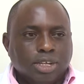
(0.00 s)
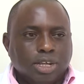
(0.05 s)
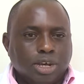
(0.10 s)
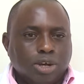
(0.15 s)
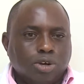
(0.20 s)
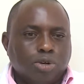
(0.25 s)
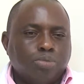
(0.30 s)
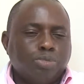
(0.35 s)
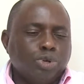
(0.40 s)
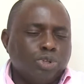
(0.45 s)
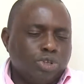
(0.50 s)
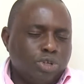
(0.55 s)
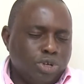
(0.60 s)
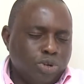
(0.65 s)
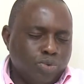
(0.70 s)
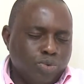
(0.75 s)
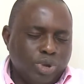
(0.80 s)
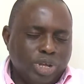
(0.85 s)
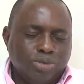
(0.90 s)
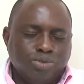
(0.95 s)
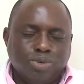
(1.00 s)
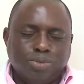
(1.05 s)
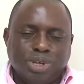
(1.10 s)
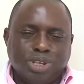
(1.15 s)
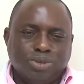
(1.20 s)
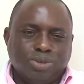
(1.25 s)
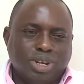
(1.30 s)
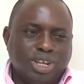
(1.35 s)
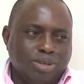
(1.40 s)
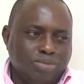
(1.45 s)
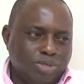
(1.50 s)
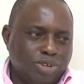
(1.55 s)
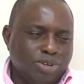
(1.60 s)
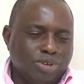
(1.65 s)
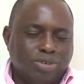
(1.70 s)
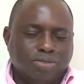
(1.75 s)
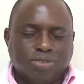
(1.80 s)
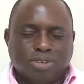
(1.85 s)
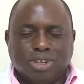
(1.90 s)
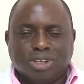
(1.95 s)
or put on weight. Women don't like being
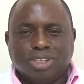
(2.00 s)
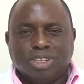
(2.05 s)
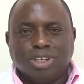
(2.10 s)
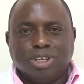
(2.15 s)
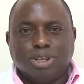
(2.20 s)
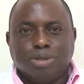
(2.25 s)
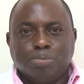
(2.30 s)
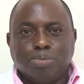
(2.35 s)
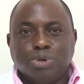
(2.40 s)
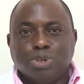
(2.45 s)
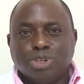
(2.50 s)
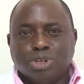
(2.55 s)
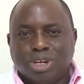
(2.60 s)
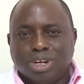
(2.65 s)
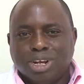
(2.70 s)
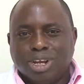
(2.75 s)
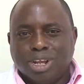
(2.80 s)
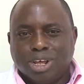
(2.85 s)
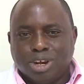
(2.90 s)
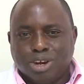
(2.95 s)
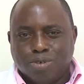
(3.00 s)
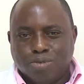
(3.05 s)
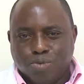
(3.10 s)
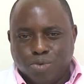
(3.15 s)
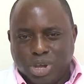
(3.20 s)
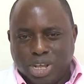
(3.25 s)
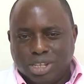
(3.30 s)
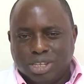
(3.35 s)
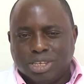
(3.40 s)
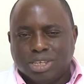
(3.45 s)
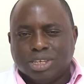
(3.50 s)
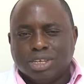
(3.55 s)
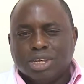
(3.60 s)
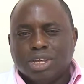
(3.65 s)
fat. They put on a lot of weight.